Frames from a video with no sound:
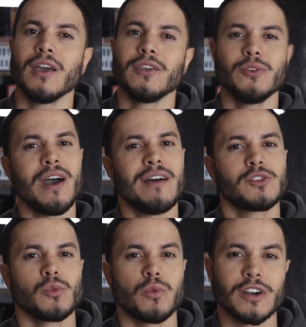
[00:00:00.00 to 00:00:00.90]
you have
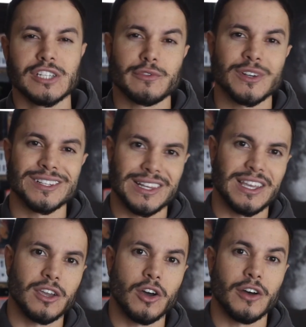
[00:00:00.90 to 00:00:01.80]
to work
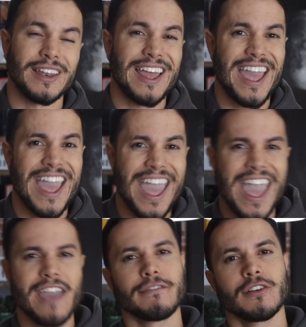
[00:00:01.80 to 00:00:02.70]
differently on
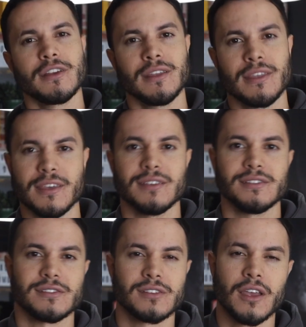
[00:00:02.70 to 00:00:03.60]
every
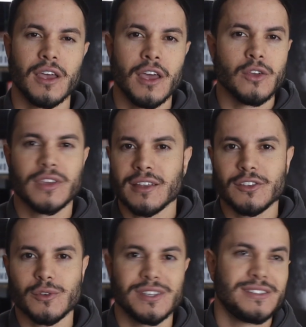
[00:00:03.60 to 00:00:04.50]
thesis. You
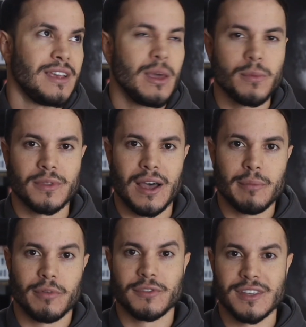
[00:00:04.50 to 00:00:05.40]
can't use the same
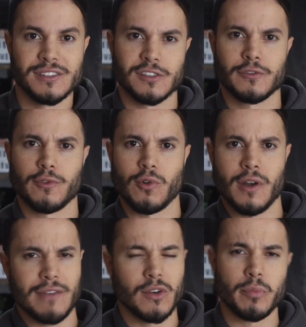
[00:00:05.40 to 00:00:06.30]
type of thesis for
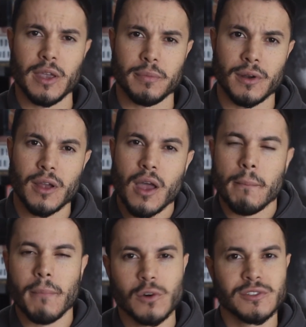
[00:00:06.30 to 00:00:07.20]
every paper.
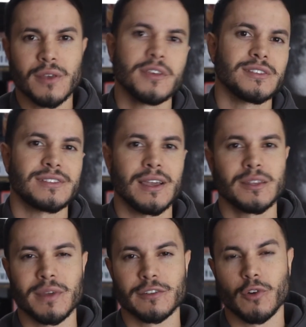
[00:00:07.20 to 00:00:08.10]
Most thesis
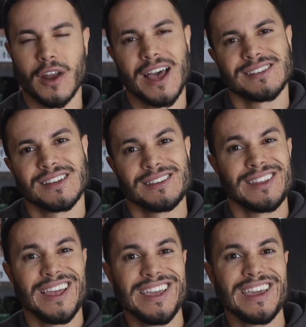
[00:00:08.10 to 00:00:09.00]
statements for essay
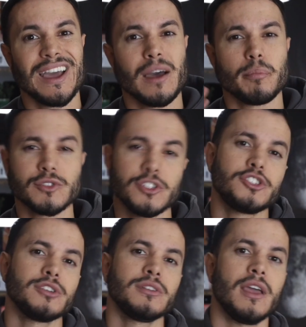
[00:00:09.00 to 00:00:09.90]
take a
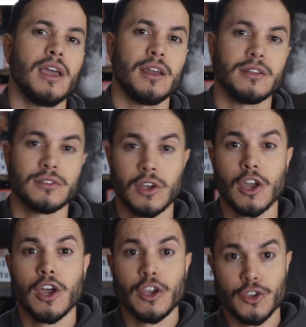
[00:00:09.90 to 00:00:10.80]
position and
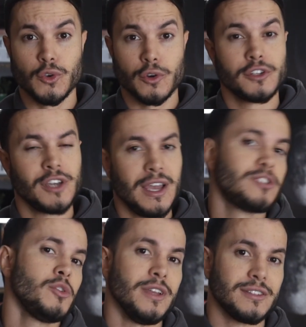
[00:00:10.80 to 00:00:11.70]
urge
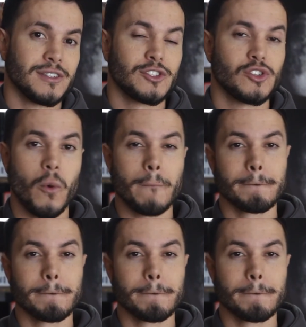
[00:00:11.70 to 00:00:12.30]
to it. So,